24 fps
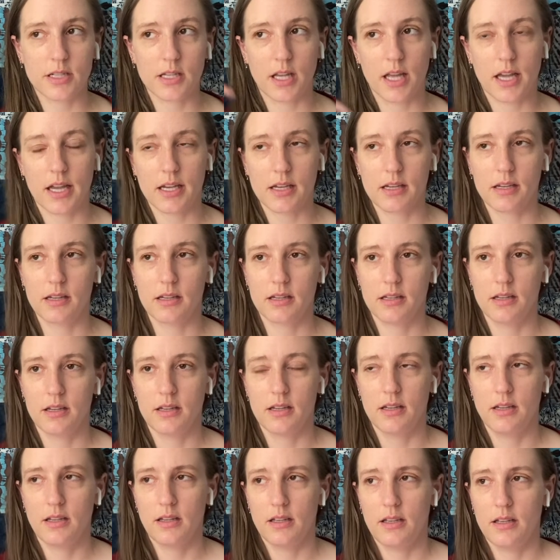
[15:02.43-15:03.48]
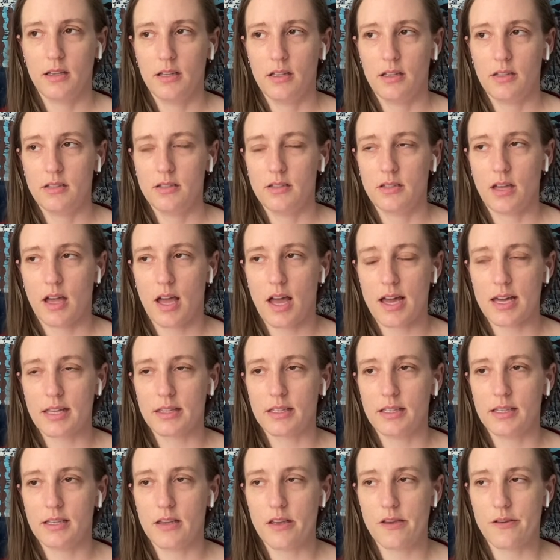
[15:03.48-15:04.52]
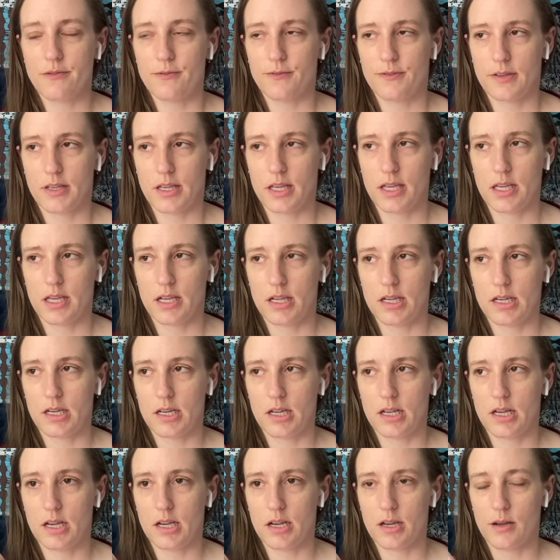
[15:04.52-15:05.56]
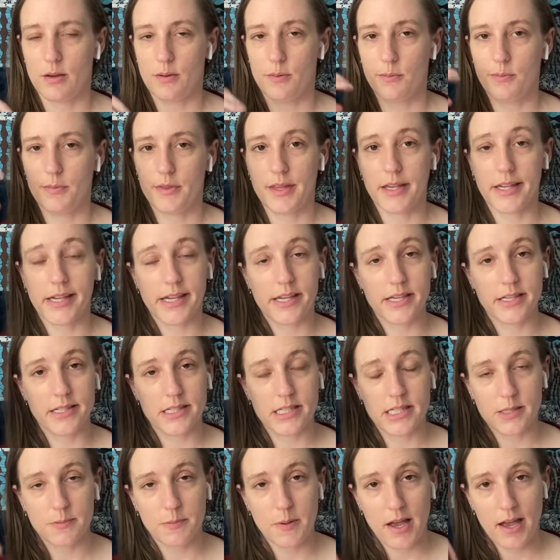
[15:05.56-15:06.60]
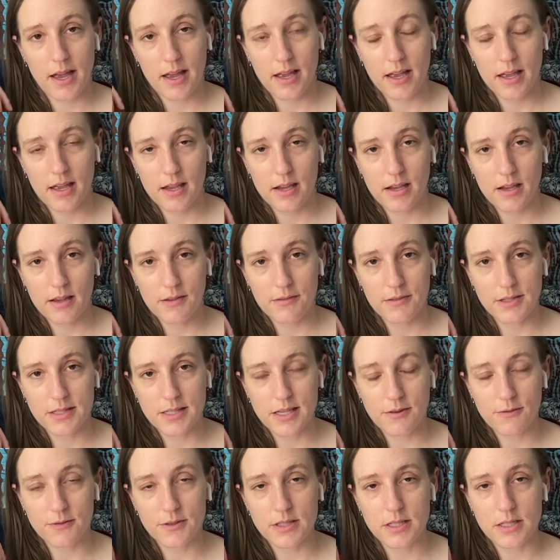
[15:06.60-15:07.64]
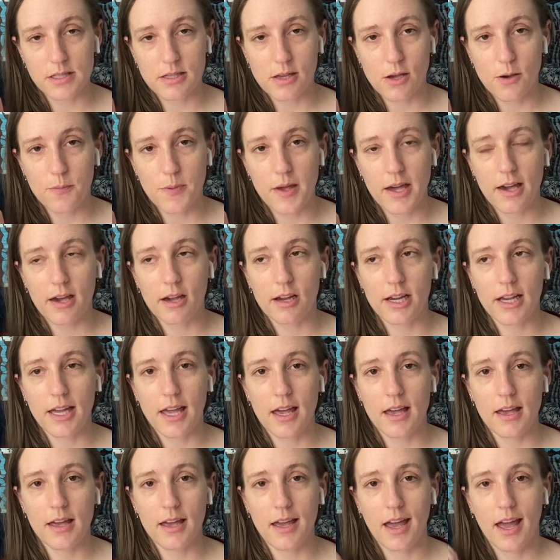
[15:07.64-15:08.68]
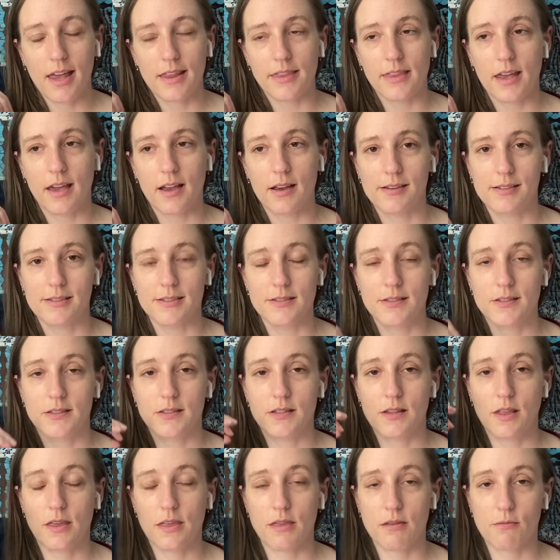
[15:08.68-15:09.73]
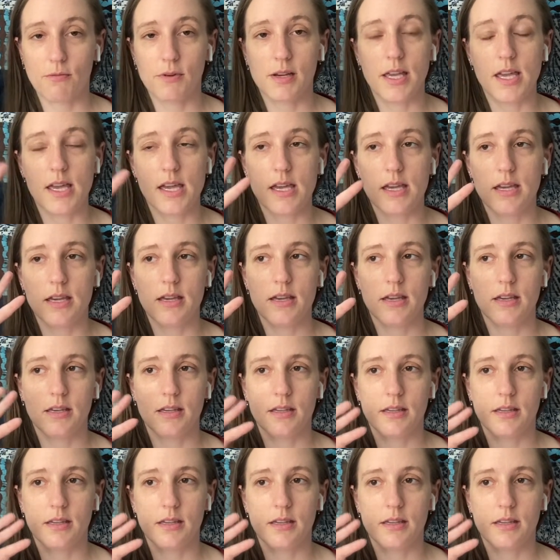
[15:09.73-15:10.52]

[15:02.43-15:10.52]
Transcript: Like I live in um, the East Bay of the San Francisco Bay Area and there's three